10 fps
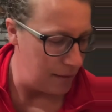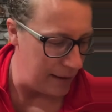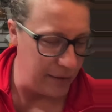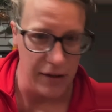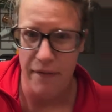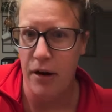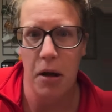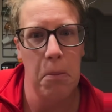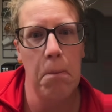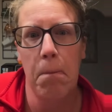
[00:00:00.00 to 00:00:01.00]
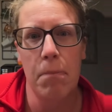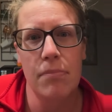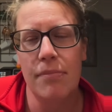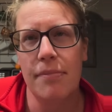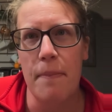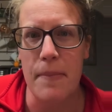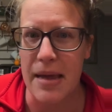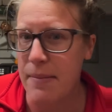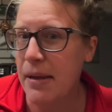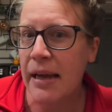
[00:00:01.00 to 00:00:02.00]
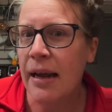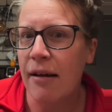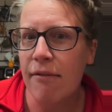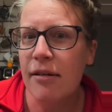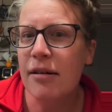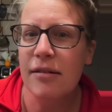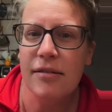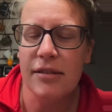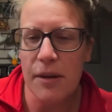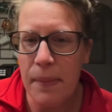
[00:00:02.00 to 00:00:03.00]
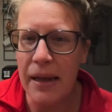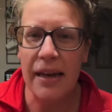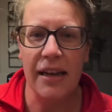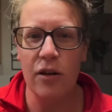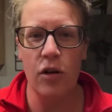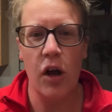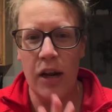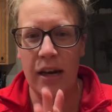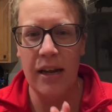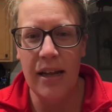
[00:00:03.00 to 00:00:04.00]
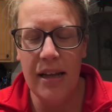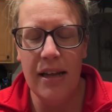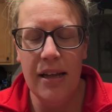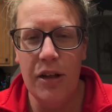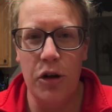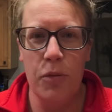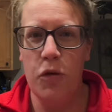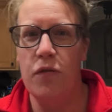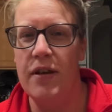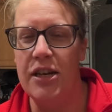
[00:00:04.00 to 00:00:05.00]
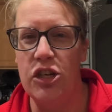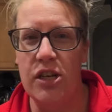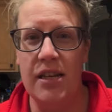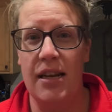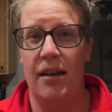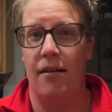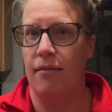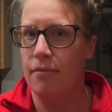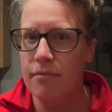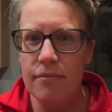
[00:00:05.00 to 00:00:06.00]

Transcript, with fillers: I don't even know, maybe an hour, depending on your motivation and,